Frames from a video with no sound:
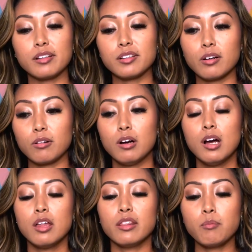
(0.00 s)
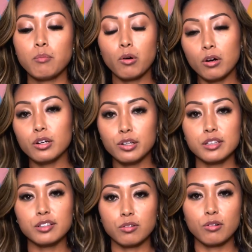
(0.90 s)
So the more
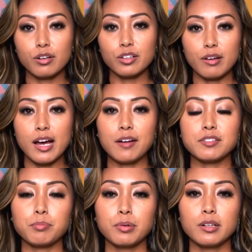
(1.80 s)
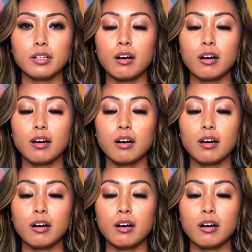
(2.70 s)
good scores you have to put